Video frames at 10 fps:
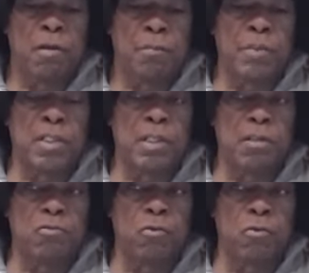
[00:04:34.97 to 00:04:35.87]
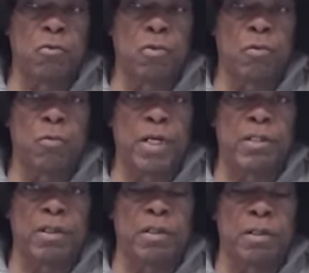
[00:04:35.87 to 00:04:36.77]
are beginning to
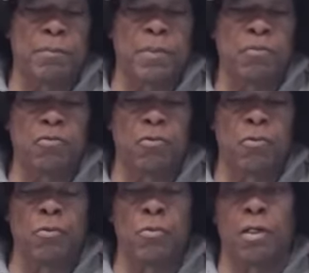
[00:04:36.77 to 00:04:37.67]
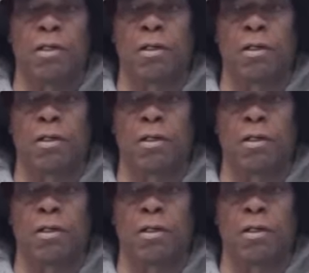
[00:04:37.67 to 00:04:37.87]
wake up to